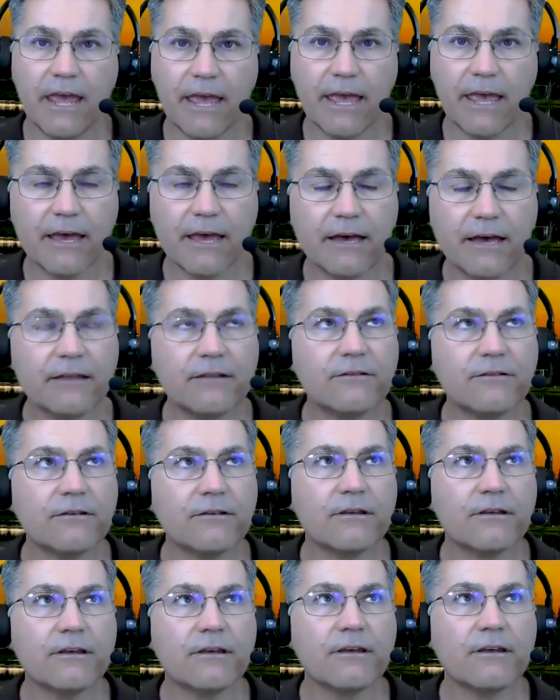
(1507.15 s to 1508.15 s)
And
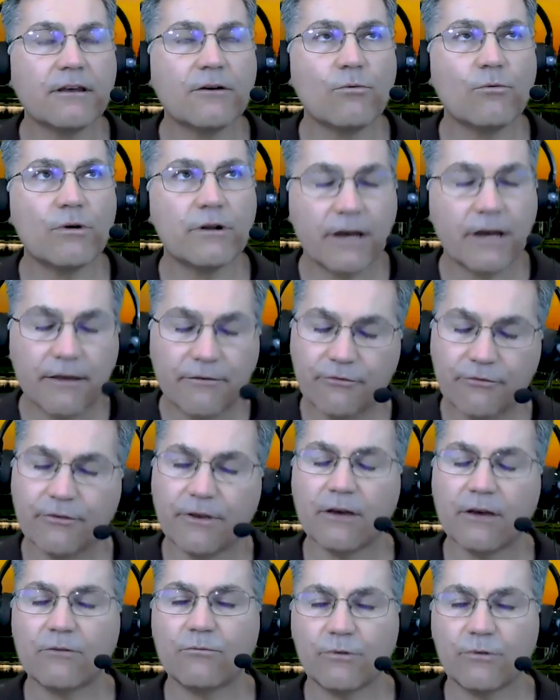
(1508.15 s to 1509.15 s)
what I
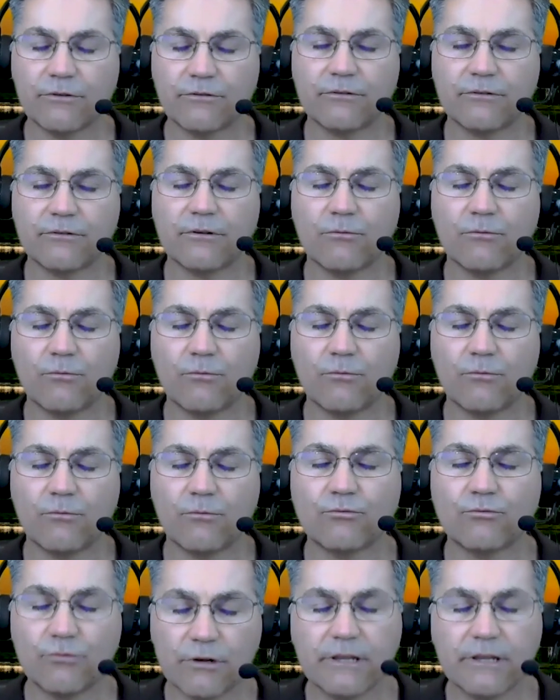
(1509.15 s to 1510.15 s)
found
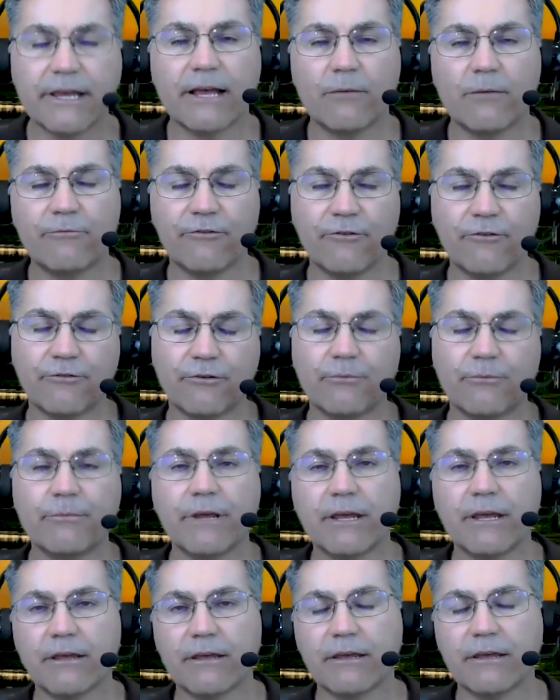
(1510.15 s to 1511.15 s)
was really helpful for
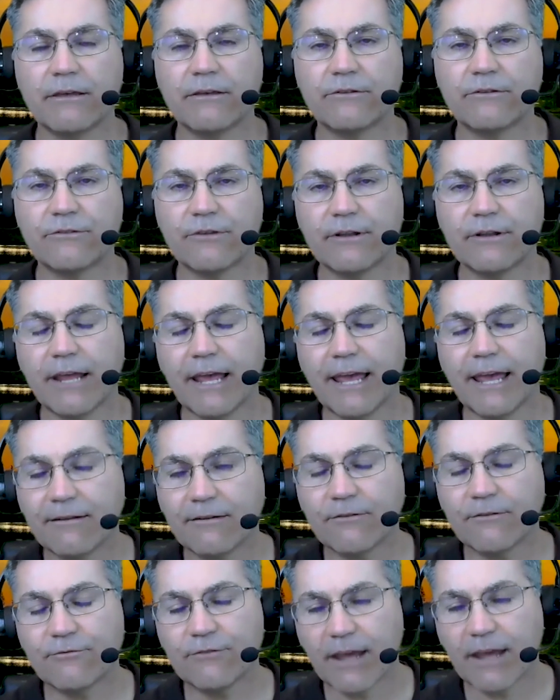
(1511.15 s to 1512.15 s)
me is an
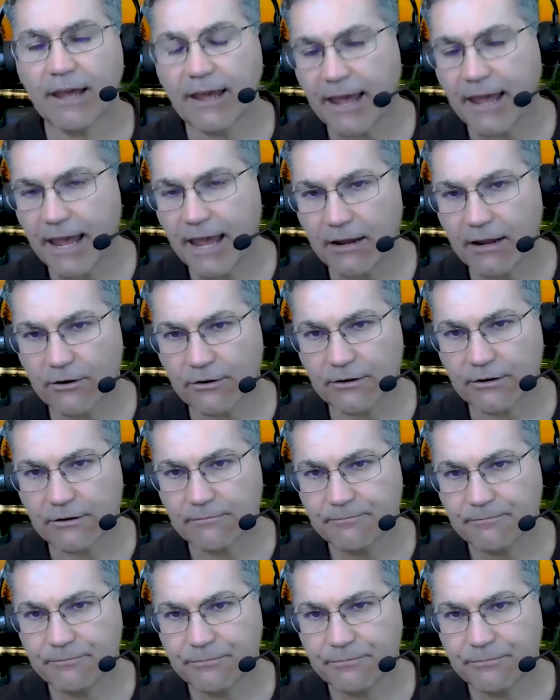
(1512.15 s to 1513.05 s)
end of day anchor.